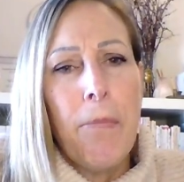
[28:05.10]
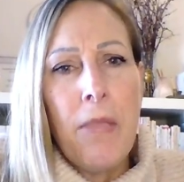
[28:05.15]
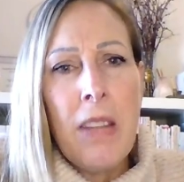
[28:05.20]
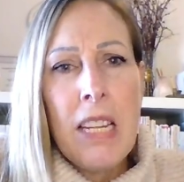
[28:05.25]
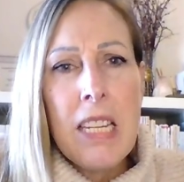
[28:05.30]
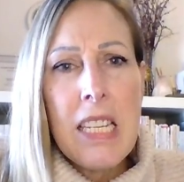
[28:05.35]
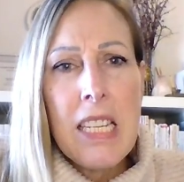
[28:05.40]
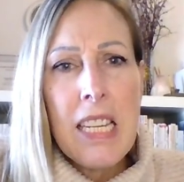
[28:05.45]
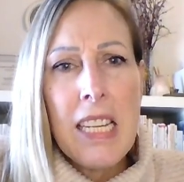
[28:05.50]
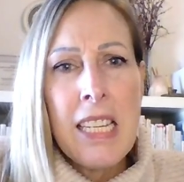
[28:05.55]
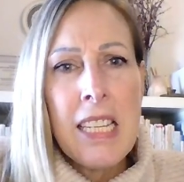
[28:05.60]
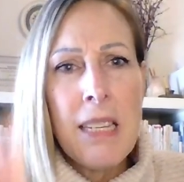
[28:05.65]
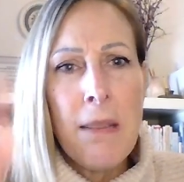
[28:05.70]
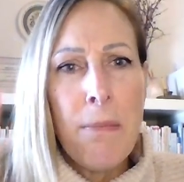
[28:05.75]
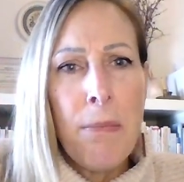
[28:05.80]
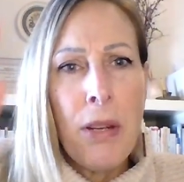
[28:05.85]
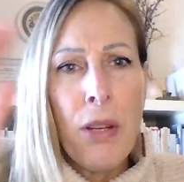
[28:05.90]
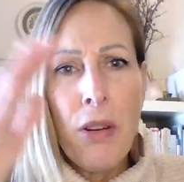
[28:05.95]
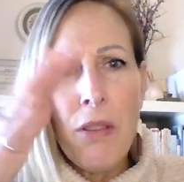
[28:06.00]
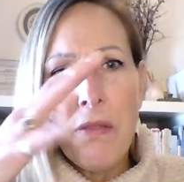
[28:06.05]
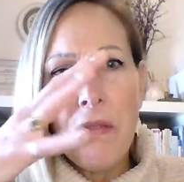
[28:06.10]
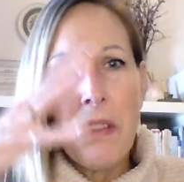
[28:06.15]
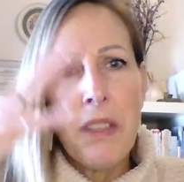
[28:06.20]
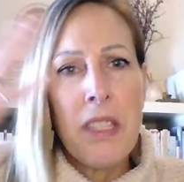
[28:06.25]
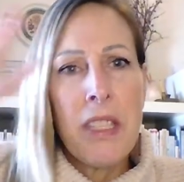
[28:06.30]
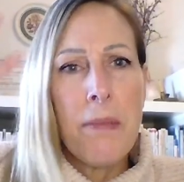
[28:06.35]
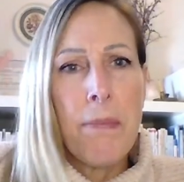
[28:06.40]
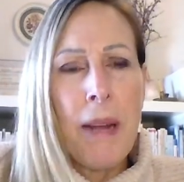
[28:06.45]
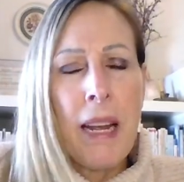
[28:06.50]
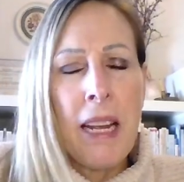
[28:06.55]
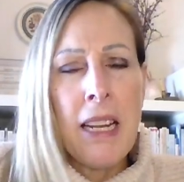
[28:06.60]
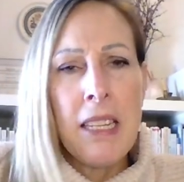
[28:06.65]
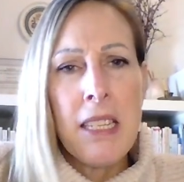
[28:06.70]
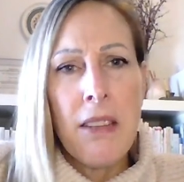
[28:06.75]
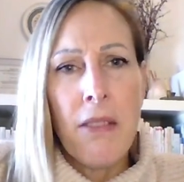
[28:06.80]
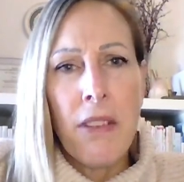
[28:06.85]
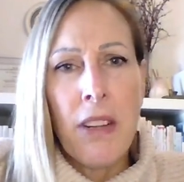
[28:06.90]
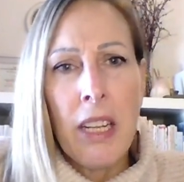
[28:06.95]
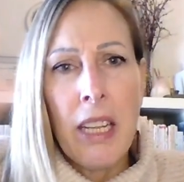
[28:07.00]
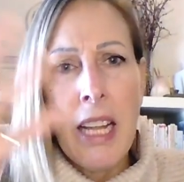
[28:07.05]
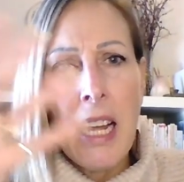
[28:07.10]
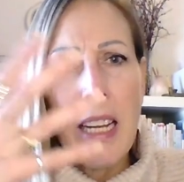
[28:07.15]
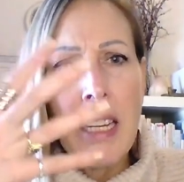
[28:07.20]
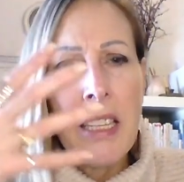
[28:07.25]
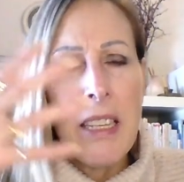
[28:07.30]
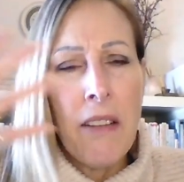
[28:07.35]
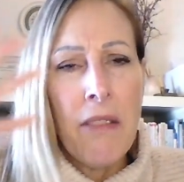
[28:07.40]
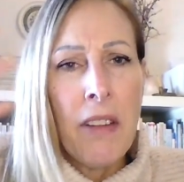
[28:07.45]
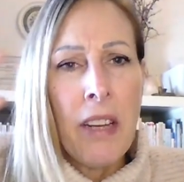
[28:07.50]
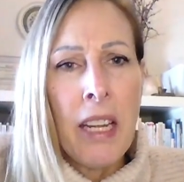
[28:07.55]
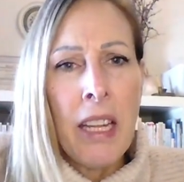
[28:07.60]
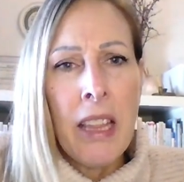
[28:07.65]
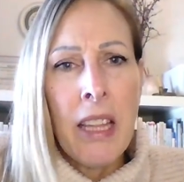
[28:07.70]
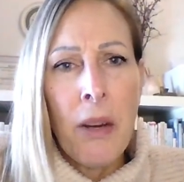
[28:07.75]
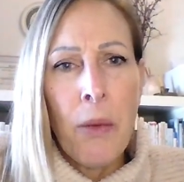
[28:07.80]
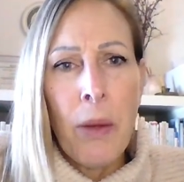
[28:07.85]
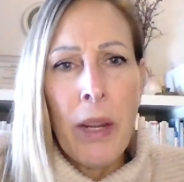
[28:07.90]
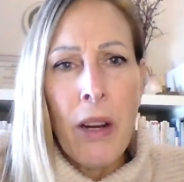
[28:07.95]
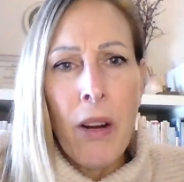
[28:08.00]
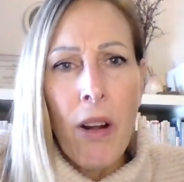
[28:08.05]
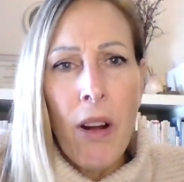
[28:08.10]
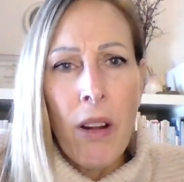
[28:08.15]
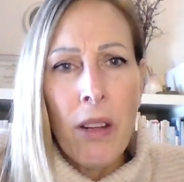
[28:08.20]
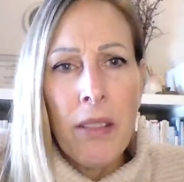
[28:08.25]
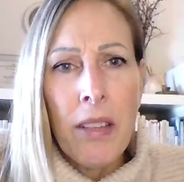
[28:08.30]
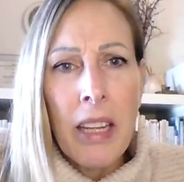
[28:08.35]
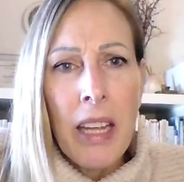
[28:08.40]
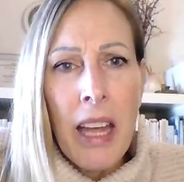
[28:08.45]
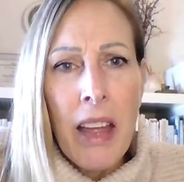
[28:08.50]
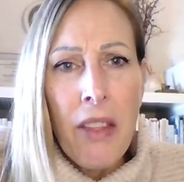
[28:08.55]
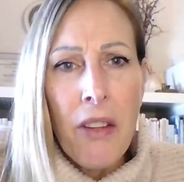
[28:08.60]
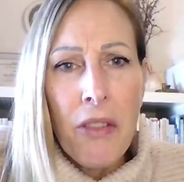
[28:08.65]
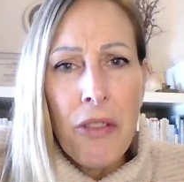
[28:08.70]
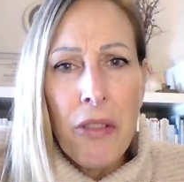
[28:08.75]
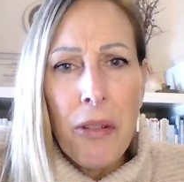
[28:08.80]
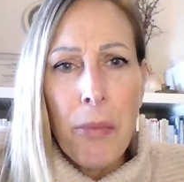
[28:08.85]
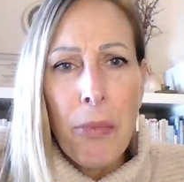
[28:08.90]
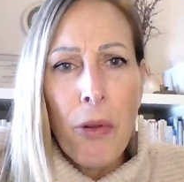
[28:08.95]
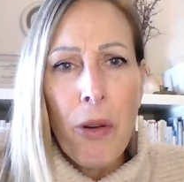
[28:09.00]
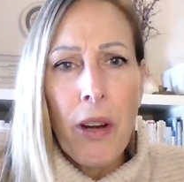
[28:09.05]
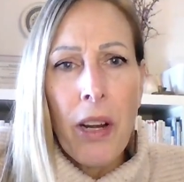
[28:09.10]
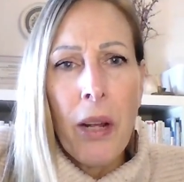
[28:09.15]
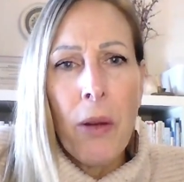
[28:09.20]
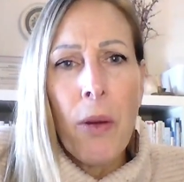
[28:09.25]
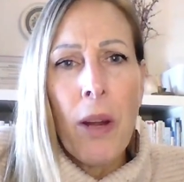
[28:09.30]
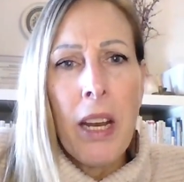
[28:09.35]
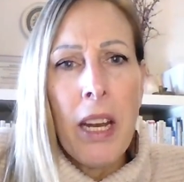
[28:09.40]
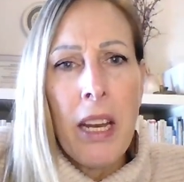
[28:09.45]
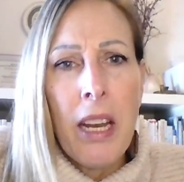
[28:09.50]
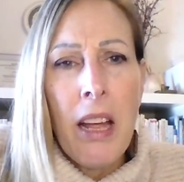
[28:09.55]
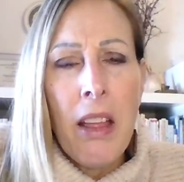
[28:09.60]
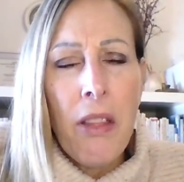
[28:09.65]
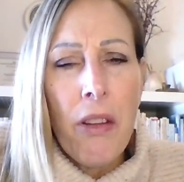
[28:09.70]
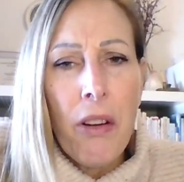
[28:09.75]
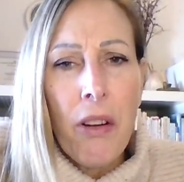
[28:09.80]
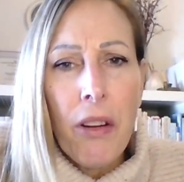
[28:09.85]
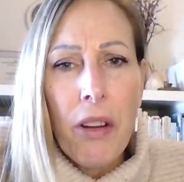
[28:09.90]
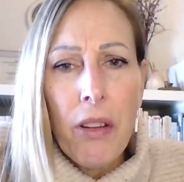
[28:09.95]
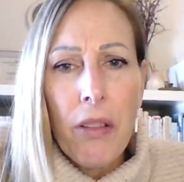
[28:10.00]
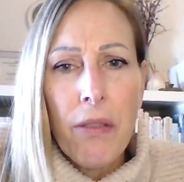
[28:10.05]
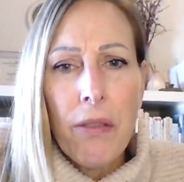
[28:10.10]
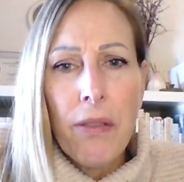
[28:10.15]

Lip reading: This is a beautiful space of collectivity that we are all together supporting one another.